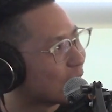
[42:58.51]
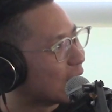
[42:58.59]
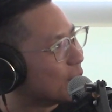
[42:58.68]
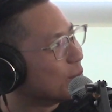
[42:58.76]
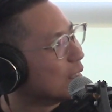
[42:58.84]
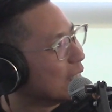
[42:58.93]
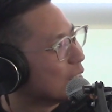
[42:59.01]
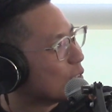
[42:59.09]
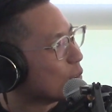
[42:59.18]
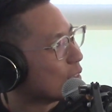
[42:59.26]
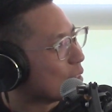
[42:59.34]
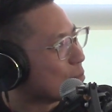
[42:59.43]
come and
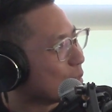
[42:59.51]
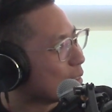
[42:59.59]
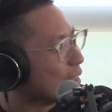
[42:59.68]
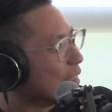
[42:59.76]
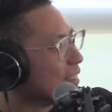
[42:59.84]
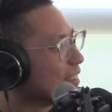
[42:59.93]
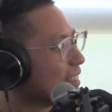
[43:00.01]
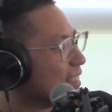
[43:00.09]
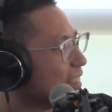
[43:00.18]
joined the business